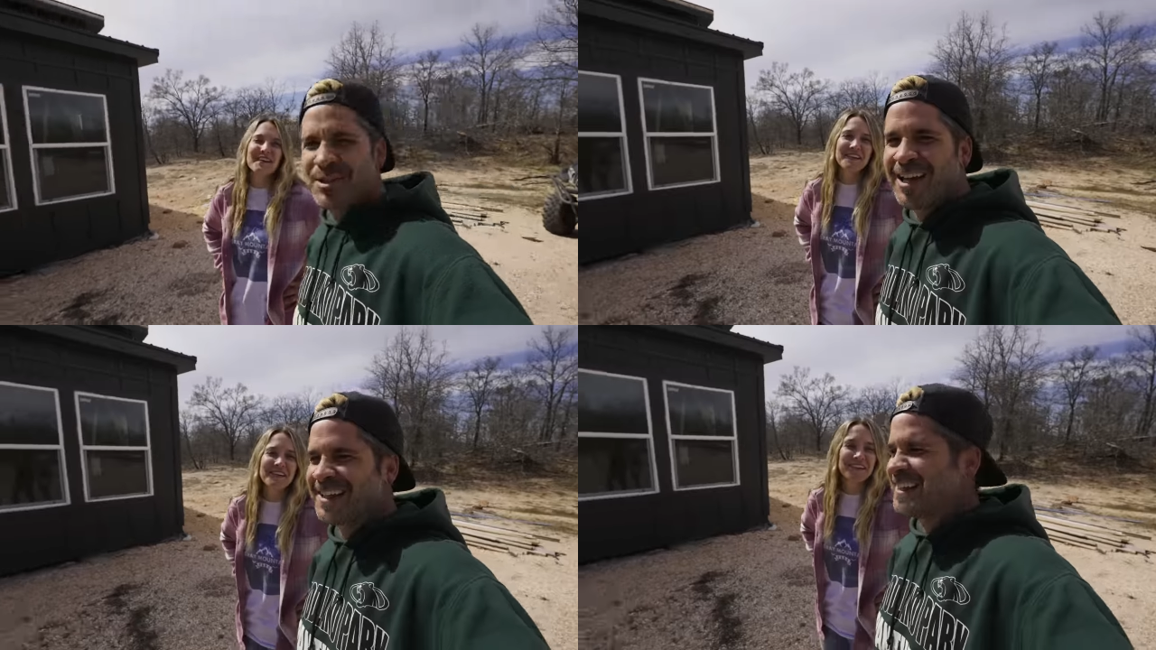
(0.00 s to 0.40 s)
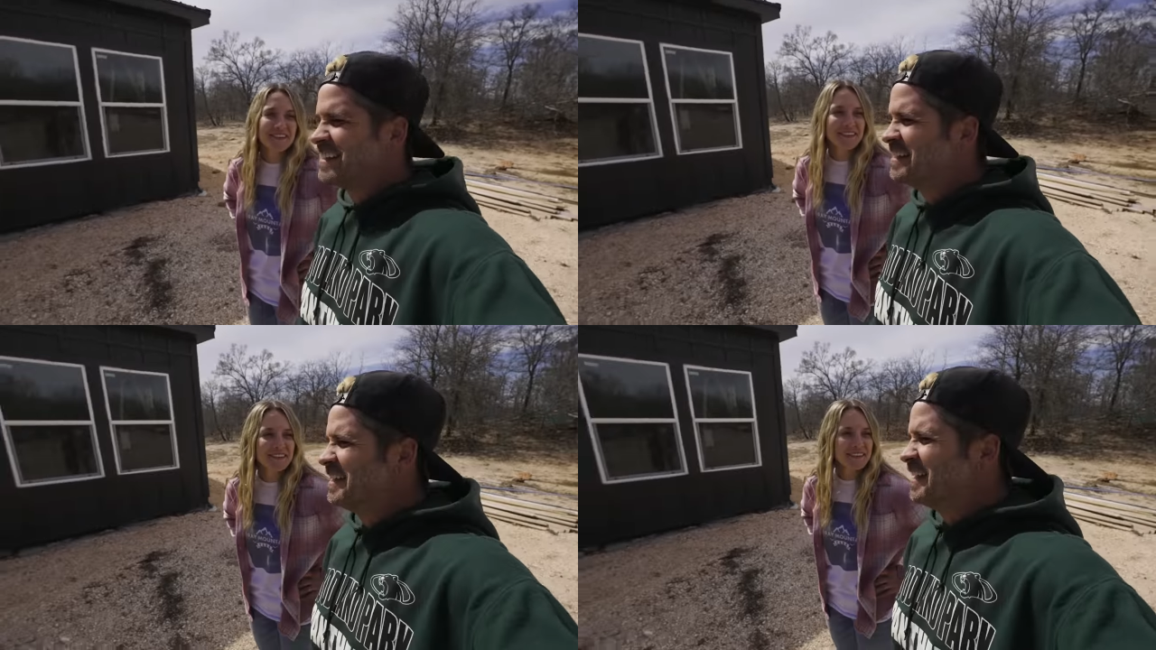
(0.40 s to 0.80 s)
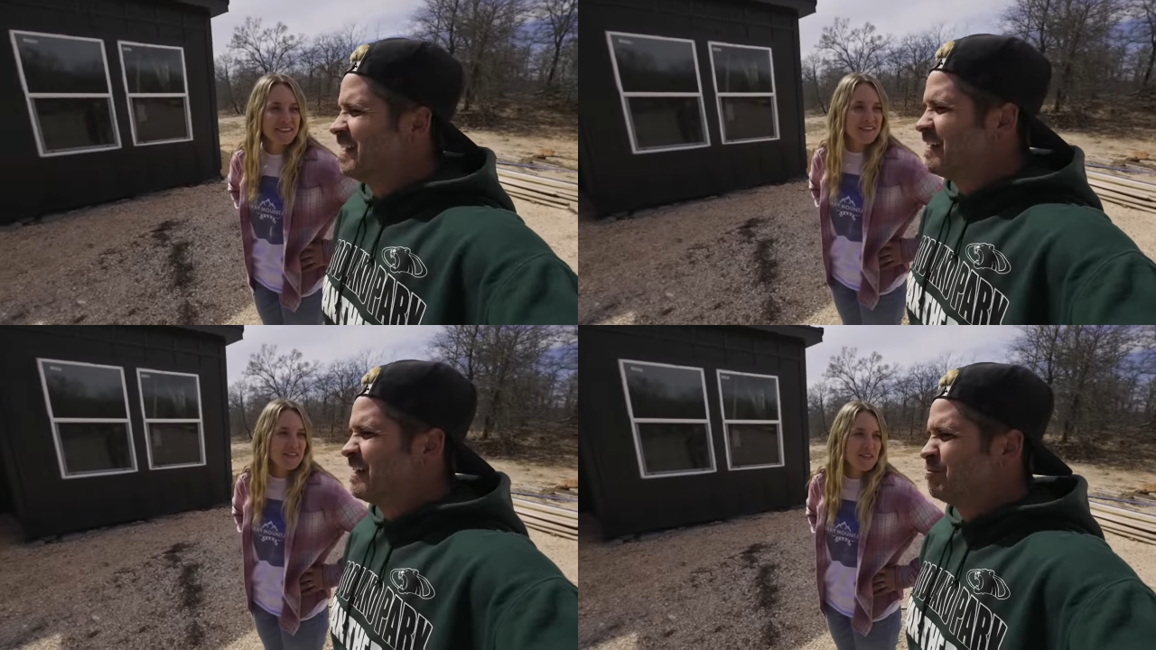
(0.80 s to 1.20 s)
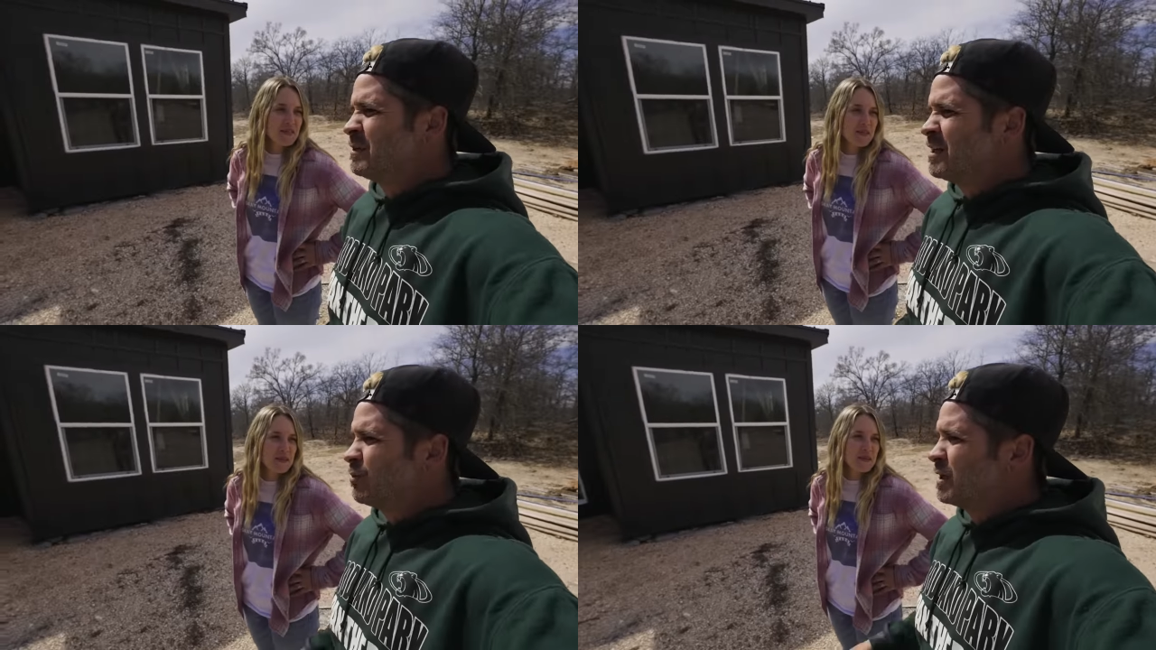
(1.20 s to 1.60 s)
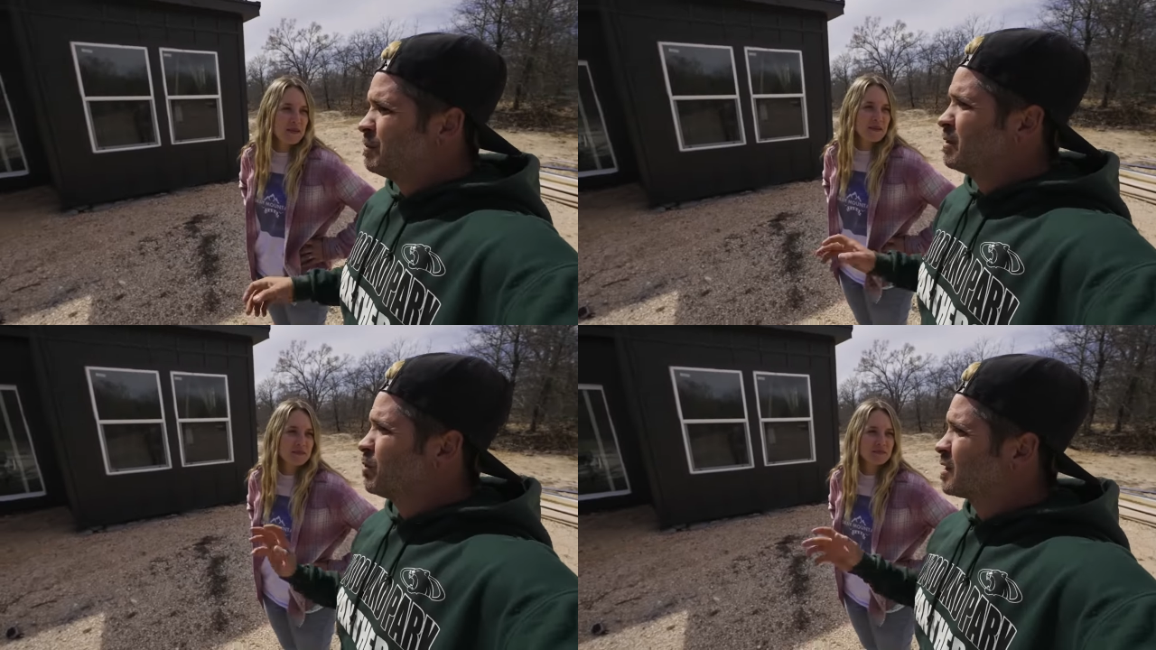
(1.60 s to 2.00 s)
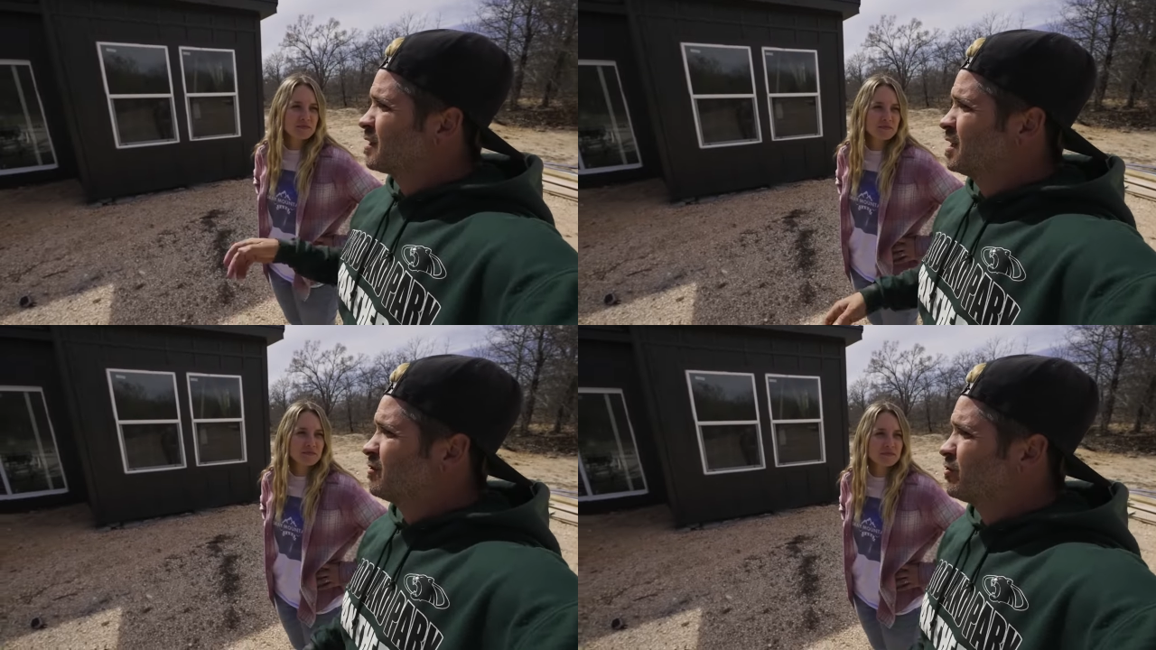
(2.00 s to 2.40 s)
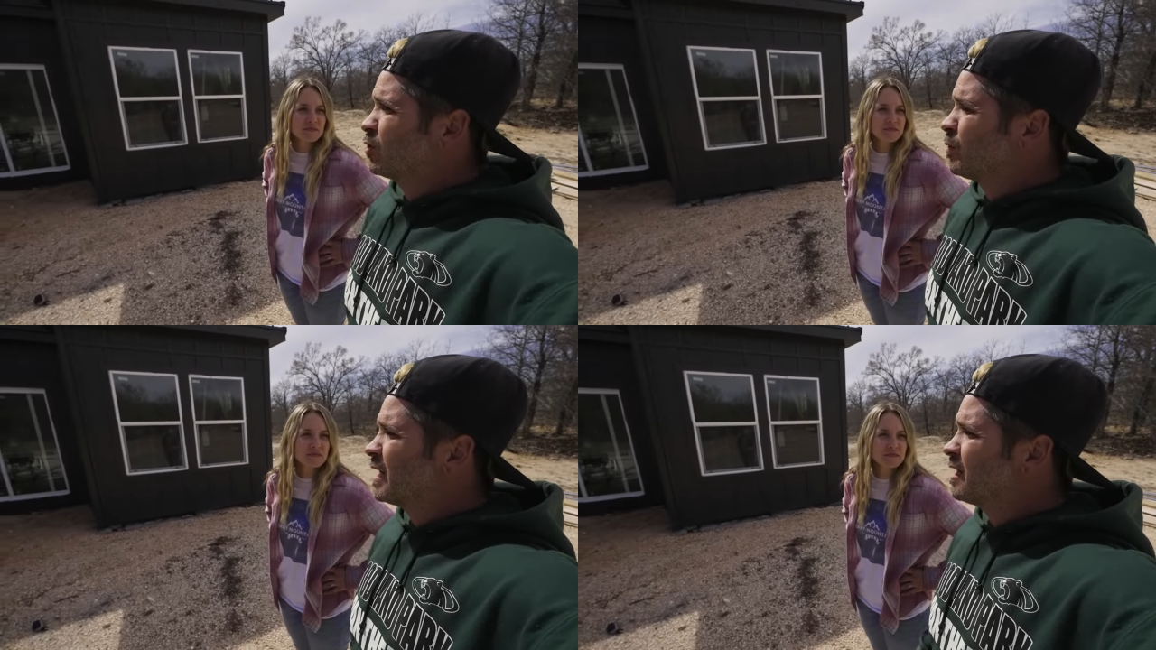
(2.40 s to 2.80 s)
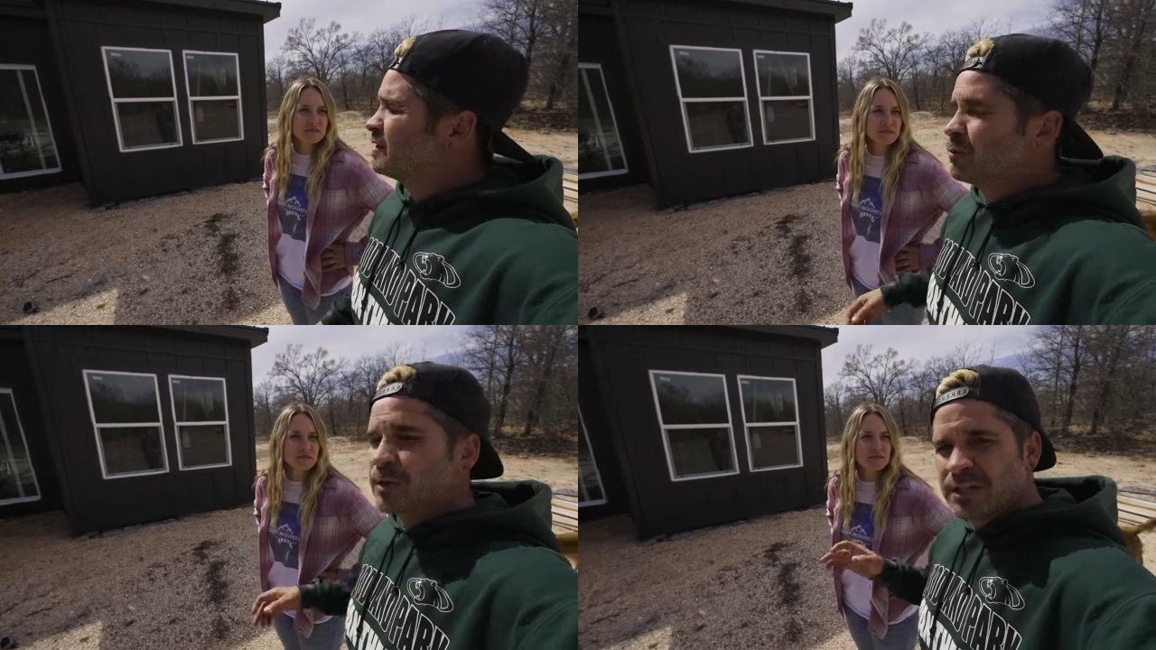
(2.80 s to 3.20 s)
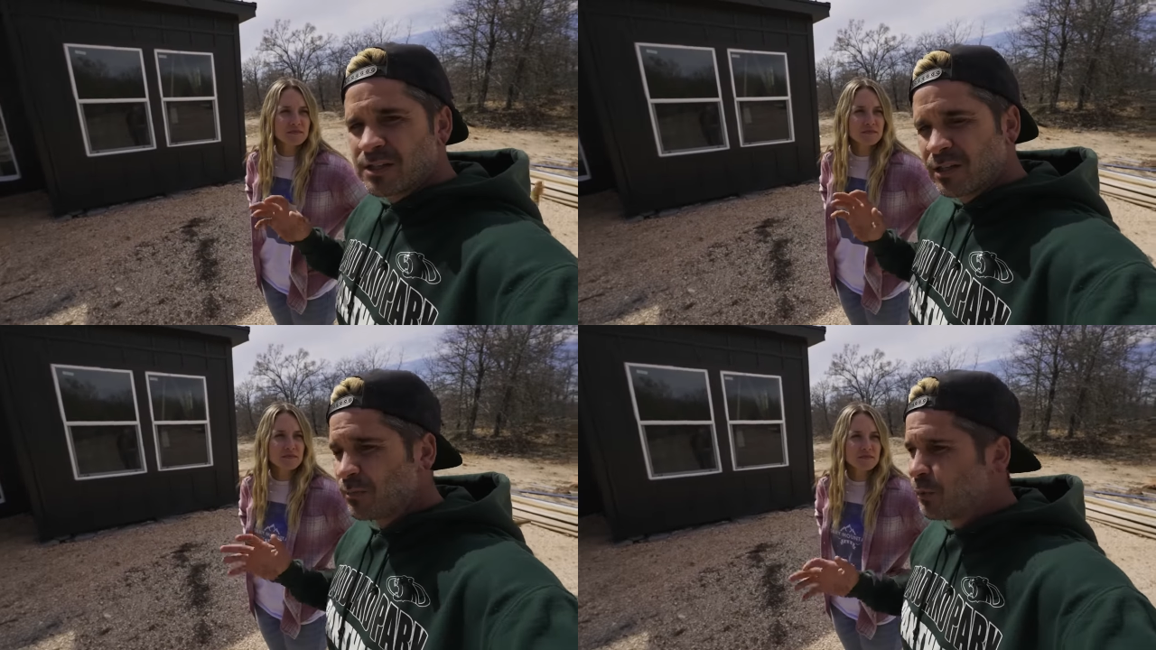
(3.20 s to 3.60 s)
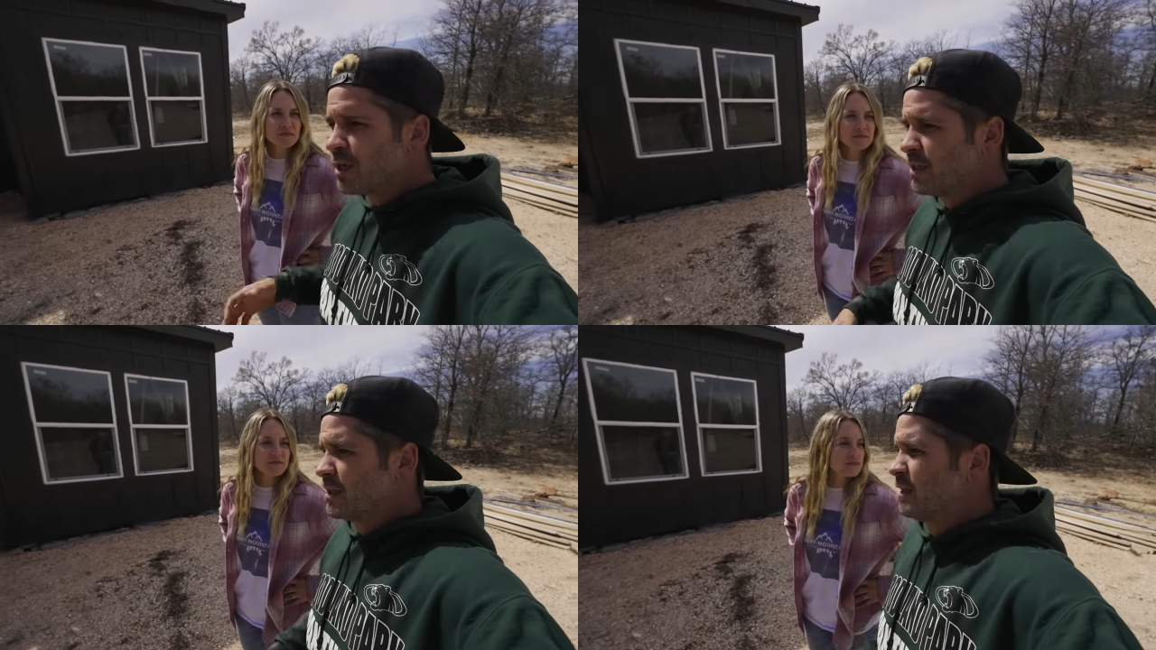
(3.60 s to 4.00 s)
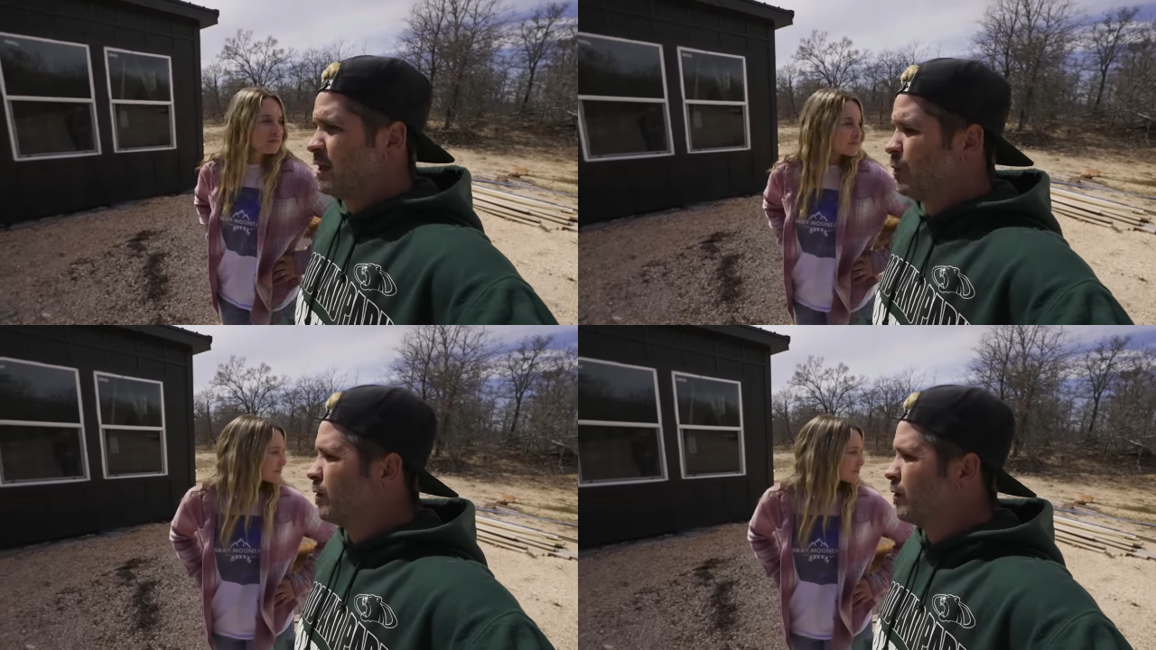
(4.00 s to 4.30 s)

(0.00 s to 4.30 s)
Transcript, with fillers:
Speaker 1: like it. Um, we had been working on it for a while and then we took a break. Uh, we